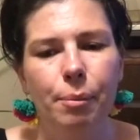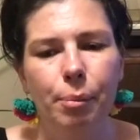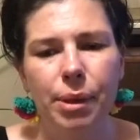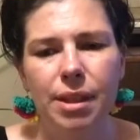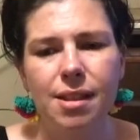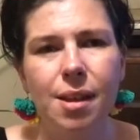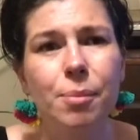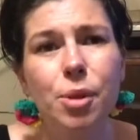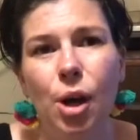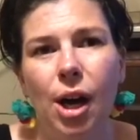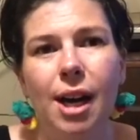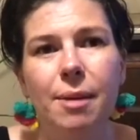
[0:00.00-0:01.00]
but
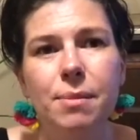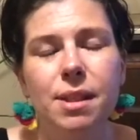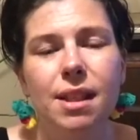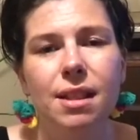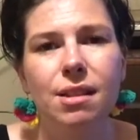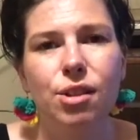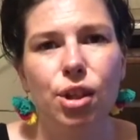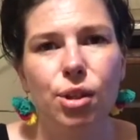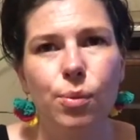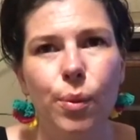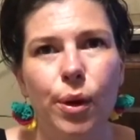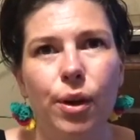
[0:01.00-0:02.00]
sometimes it's
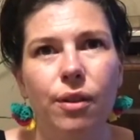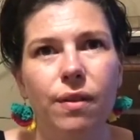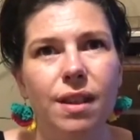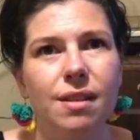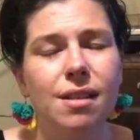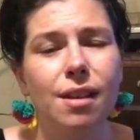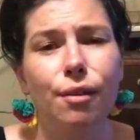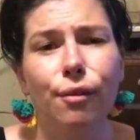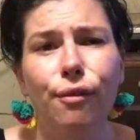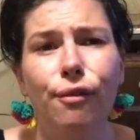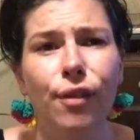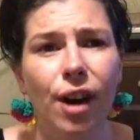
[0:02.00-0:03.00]
just worth, instead of
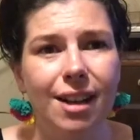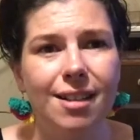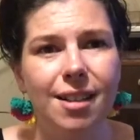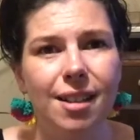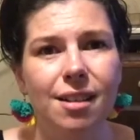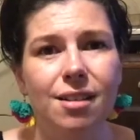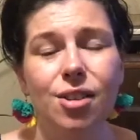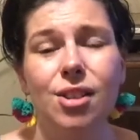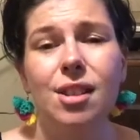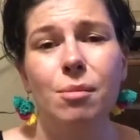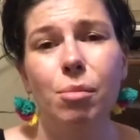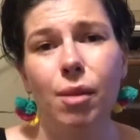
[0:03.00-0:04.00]
fighting it,
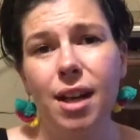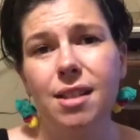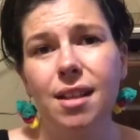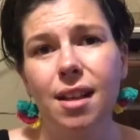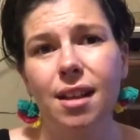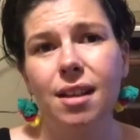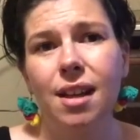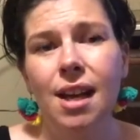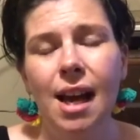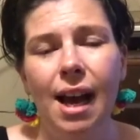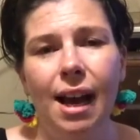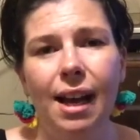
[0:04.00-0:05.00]
just embracing it,
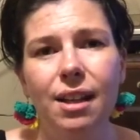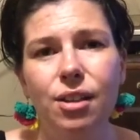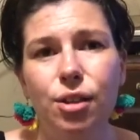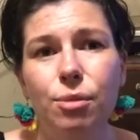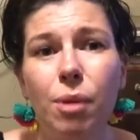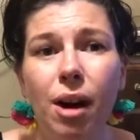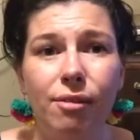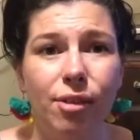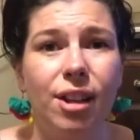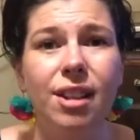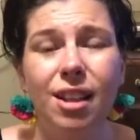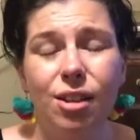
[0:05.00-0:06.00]
and you might
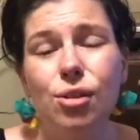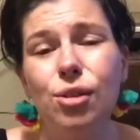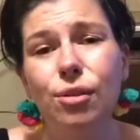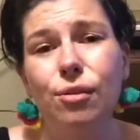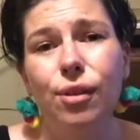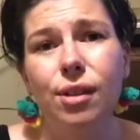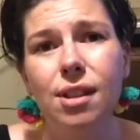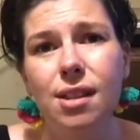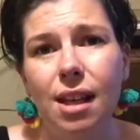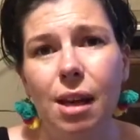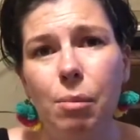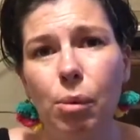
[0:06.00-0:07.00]
find that you do fall
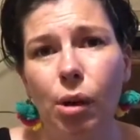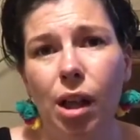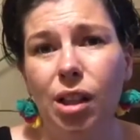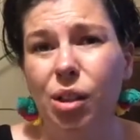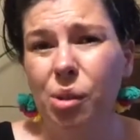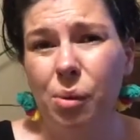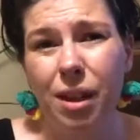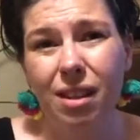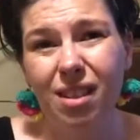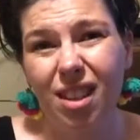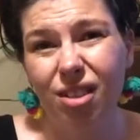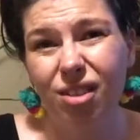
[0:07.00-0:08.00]
asleep a lot quicker than